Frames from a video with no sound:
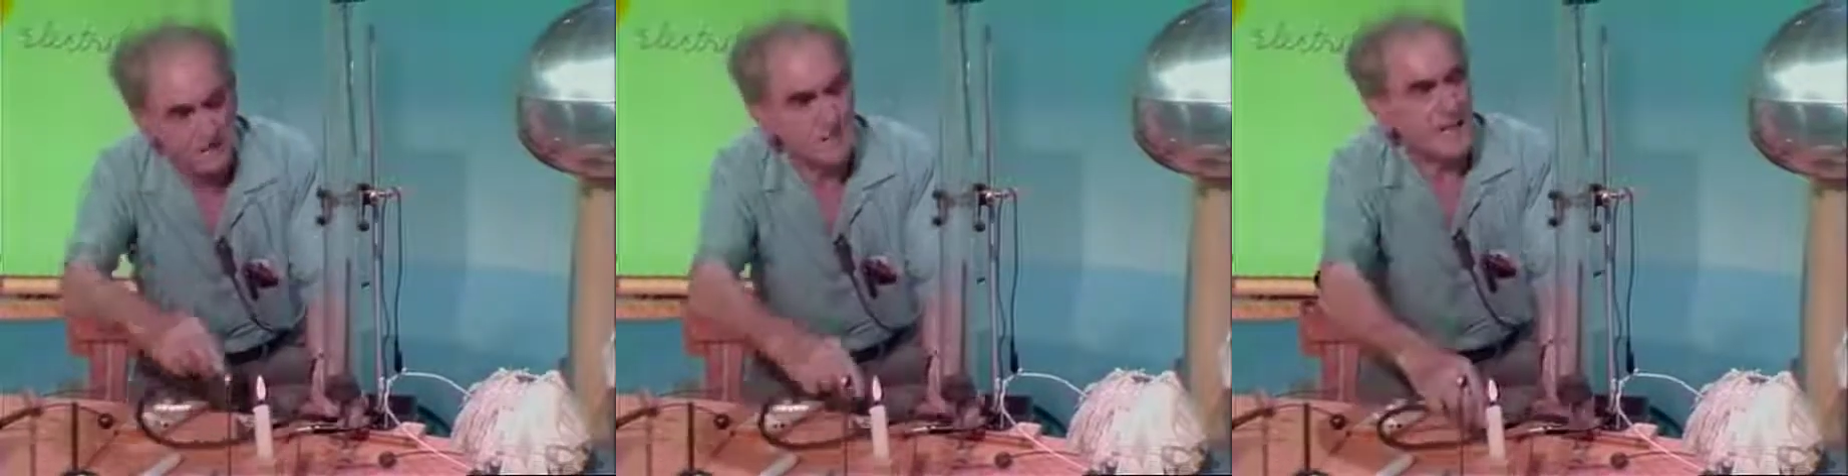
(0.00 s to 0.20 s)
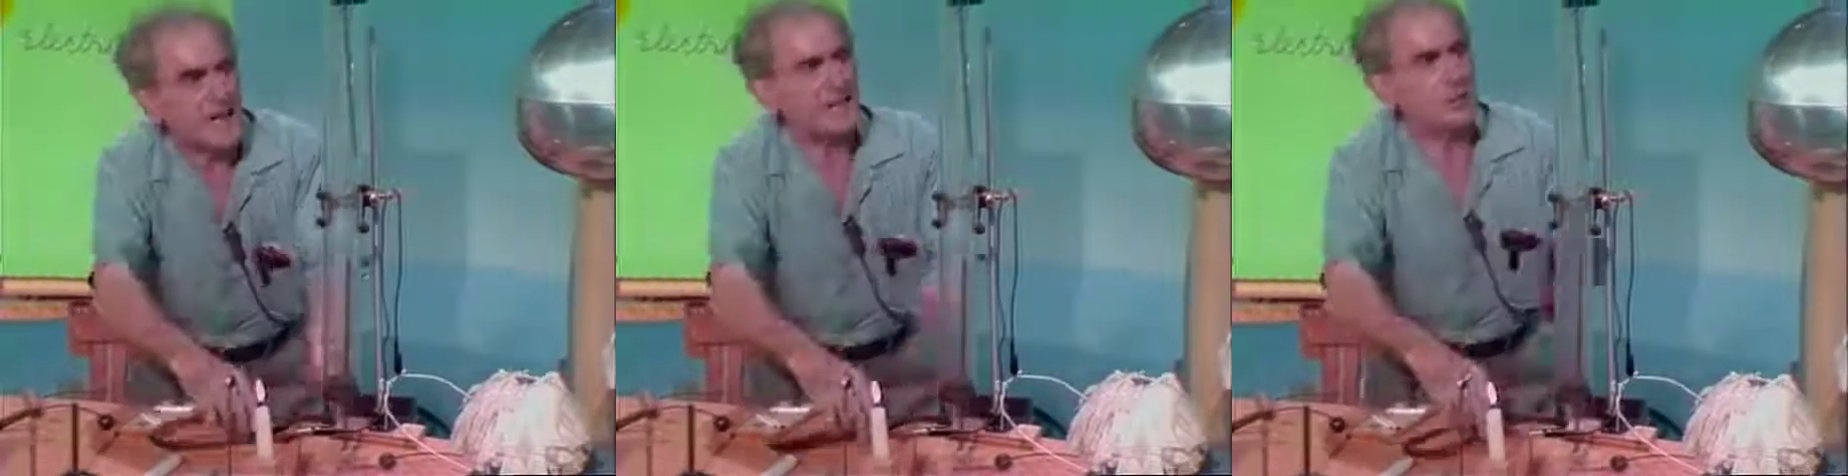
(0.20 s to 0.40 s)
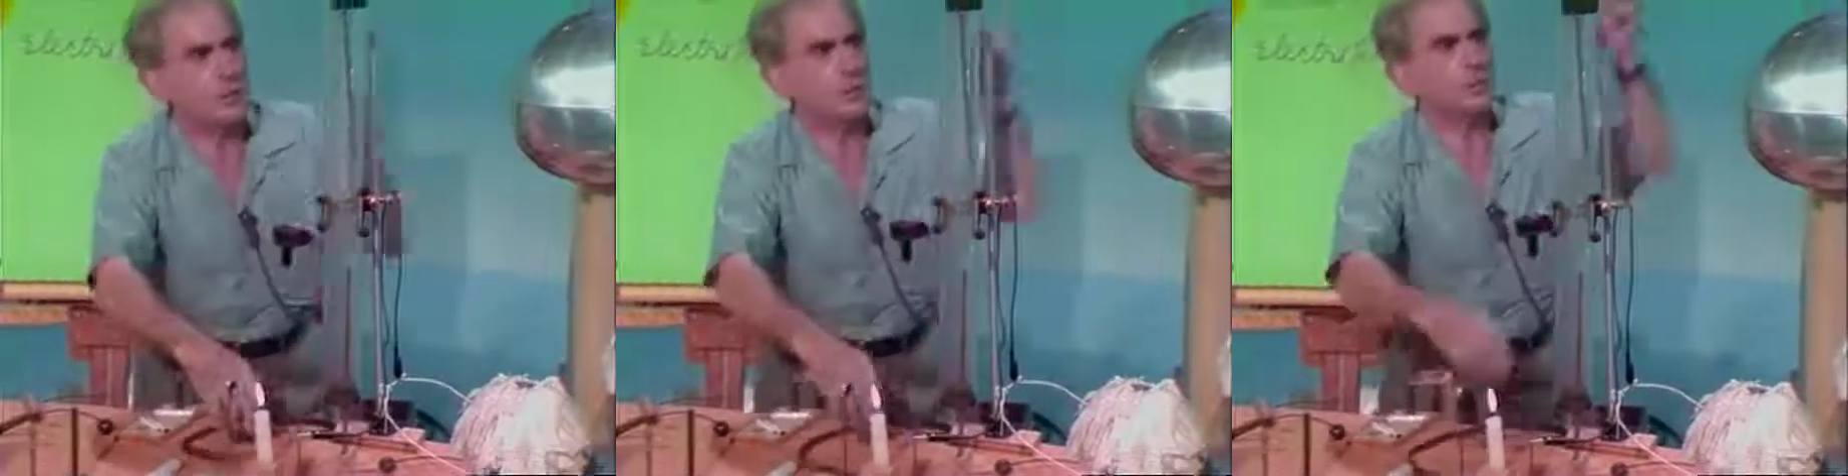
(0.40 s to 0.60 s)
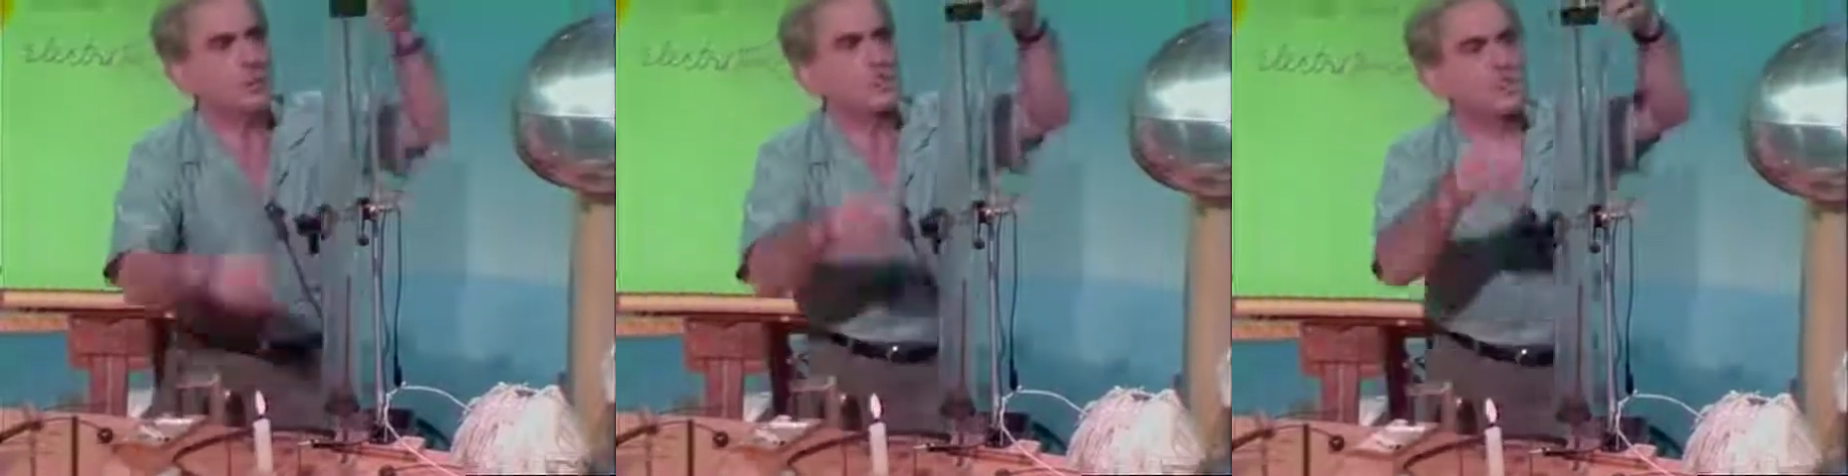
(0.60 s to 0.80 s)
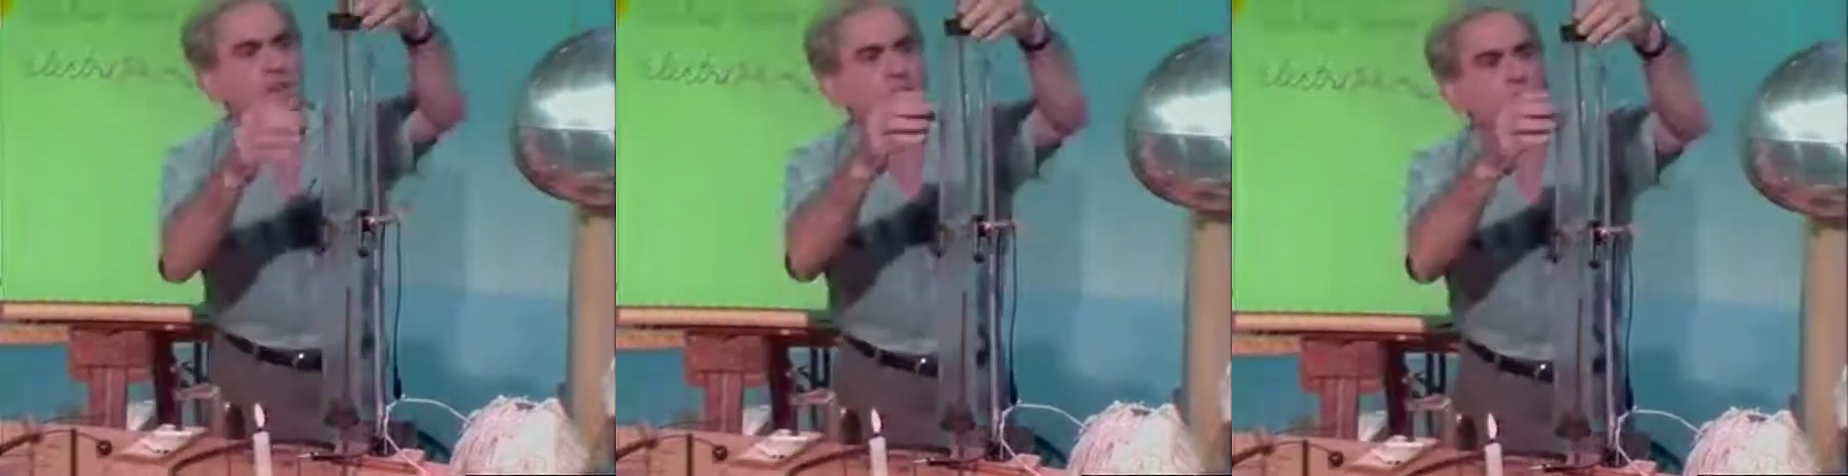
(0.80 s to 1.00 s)
That tube
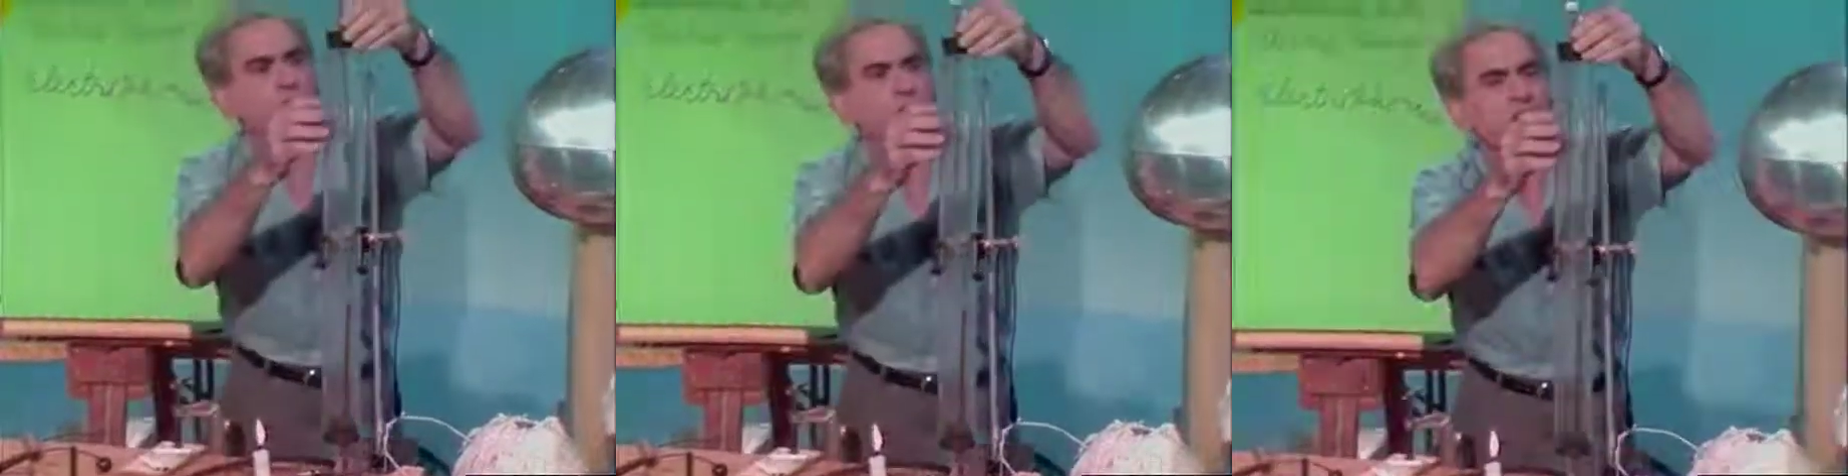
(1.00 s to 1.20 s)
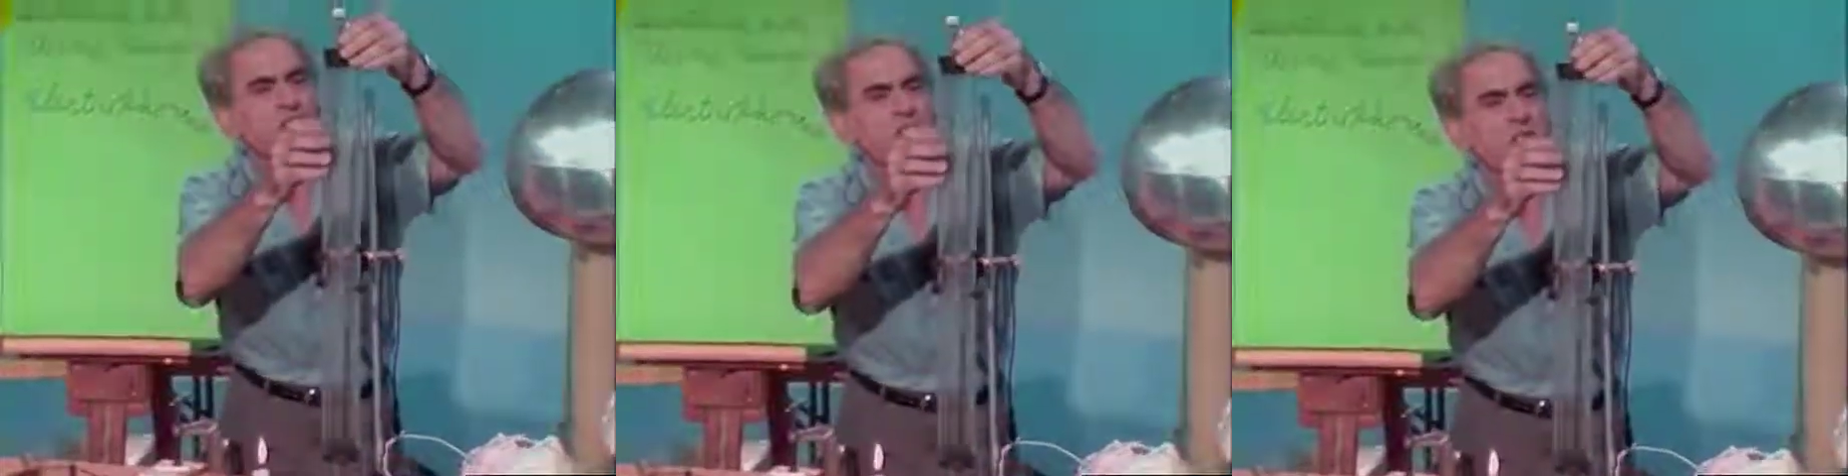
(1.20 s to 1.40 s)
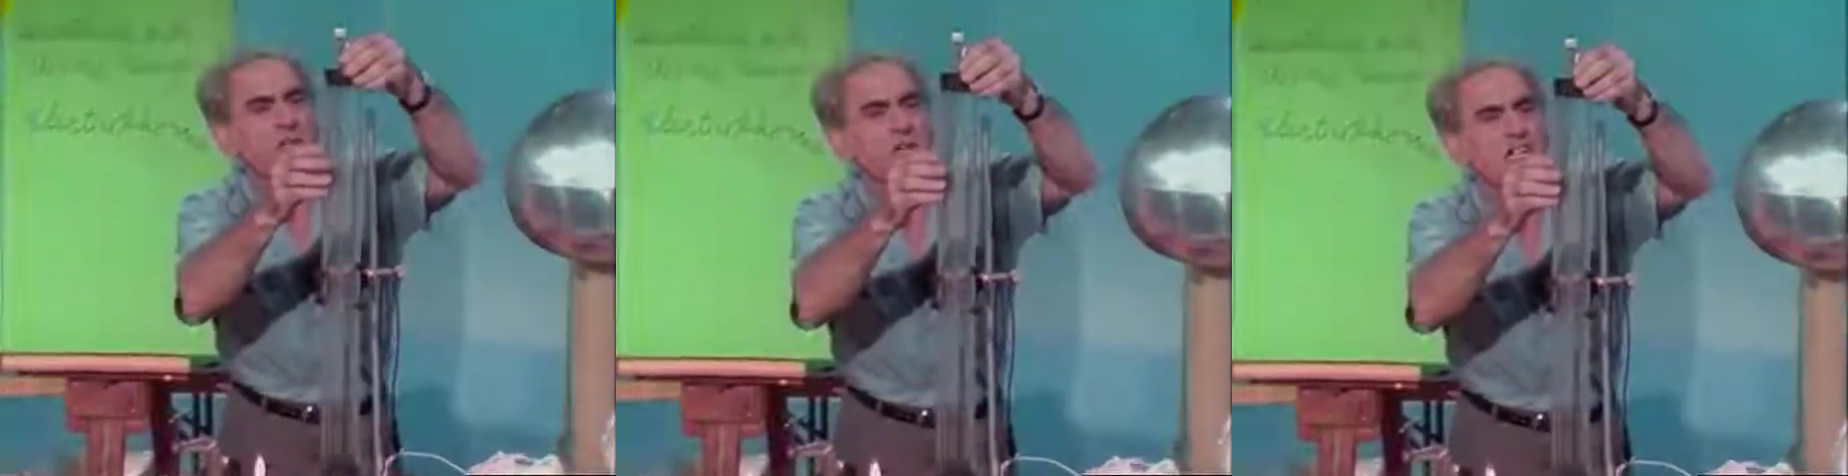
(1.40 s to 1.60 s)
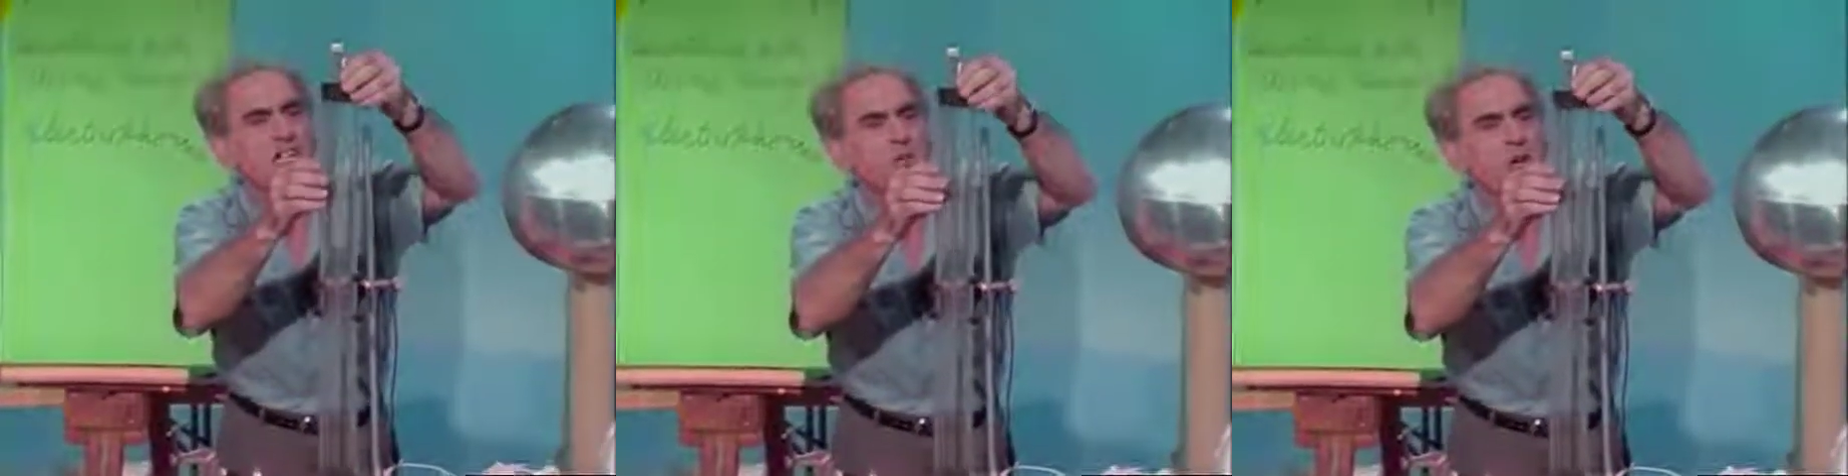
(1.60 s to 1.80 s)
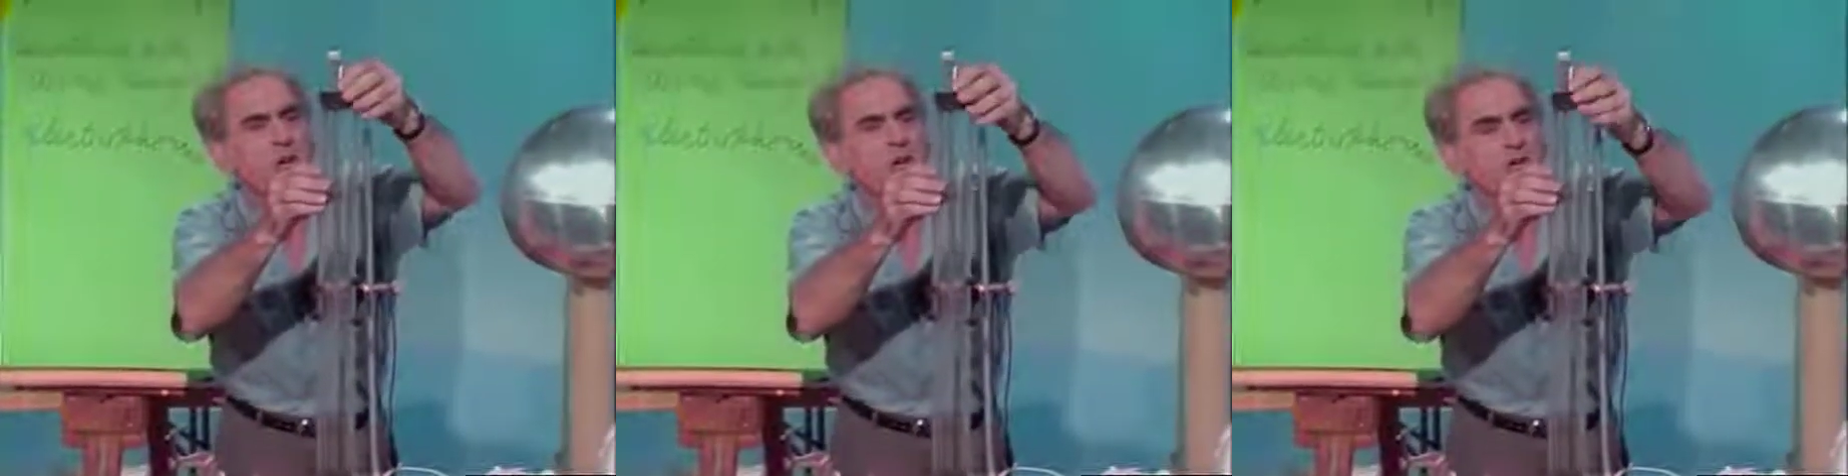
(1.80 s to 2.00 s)
is filled with cigarette
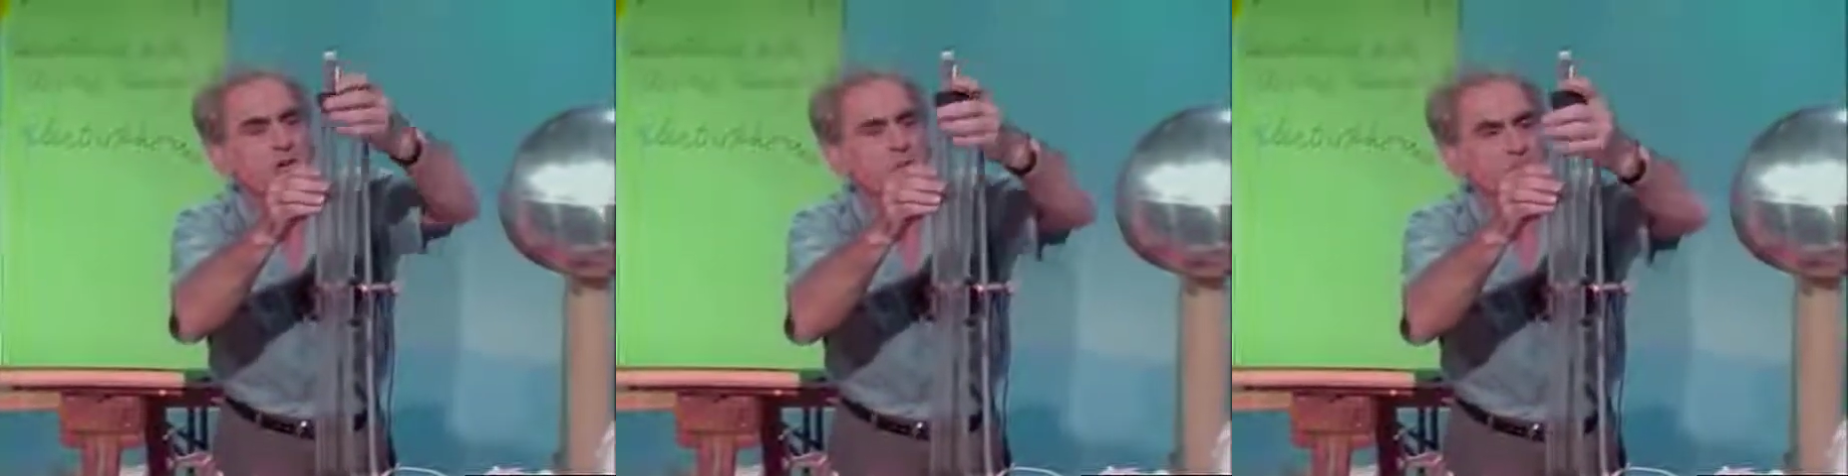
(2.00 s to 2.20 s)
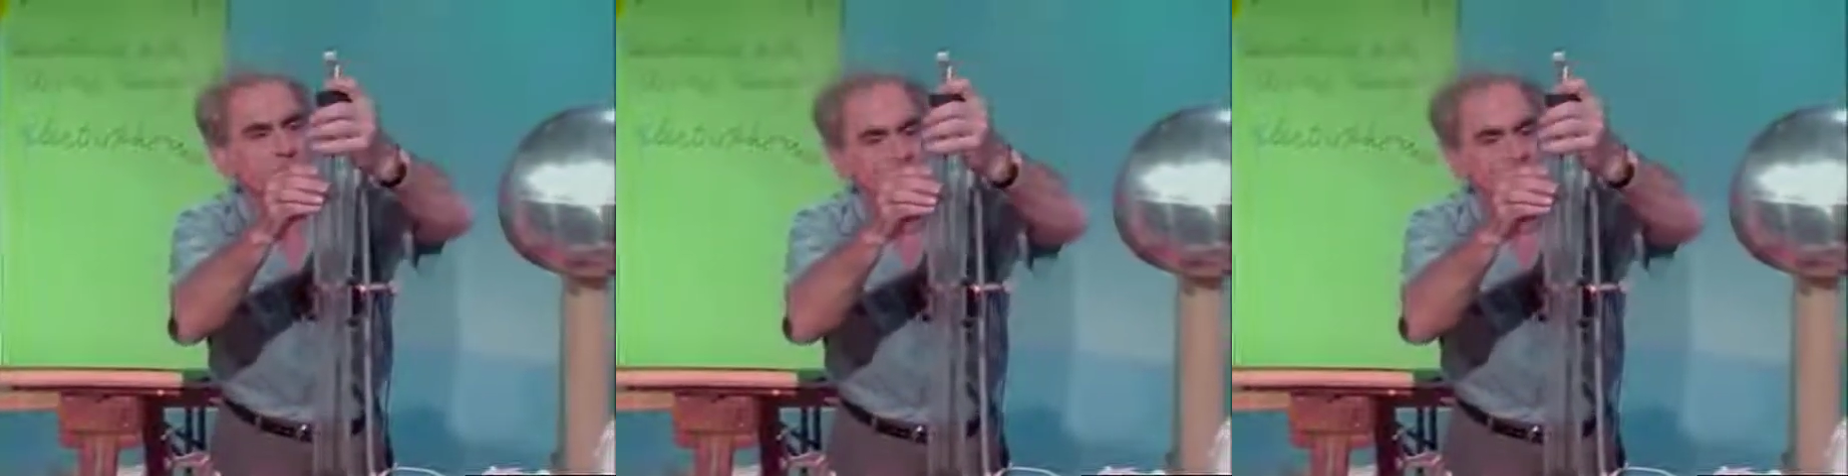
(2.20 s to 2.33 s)
smoke.